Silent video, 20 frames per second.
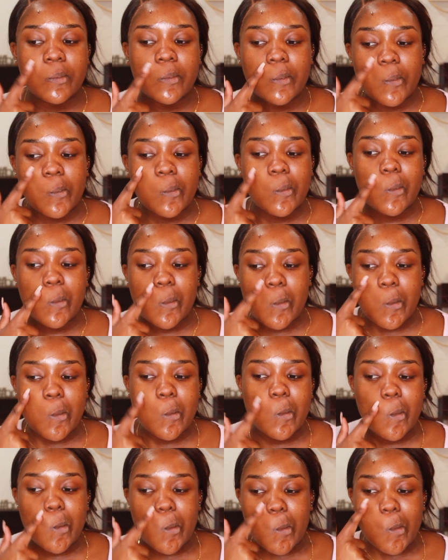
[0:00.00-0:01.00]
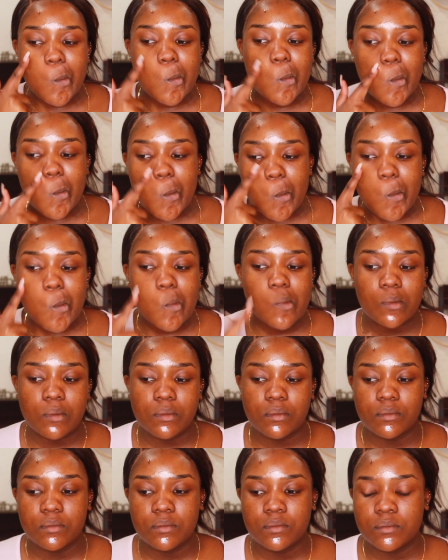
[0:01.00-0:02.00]

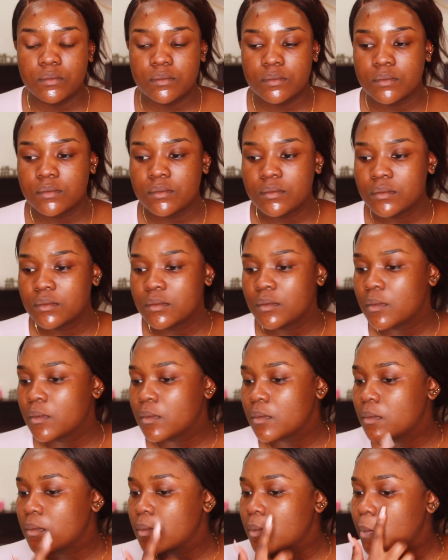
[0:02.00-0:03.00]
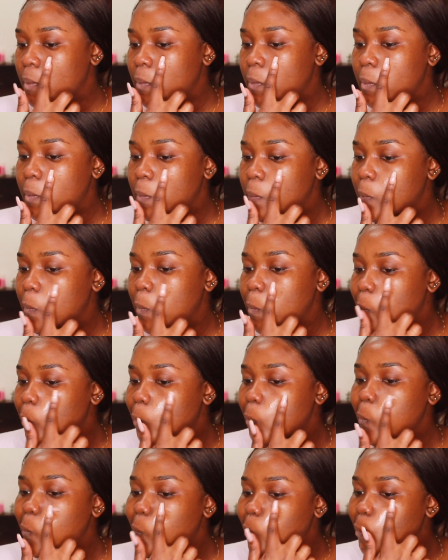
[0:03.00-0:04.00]
Nobody speaks.